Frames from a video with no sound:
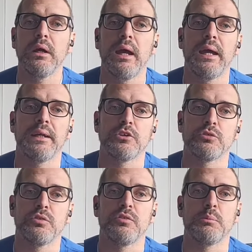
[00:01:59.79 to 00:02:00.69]
and
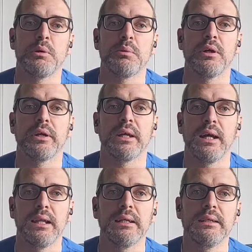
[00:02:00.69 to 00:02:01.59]
150 ppi in
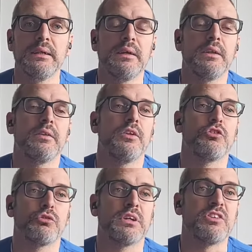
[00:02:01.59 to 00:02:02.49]
colour. The screen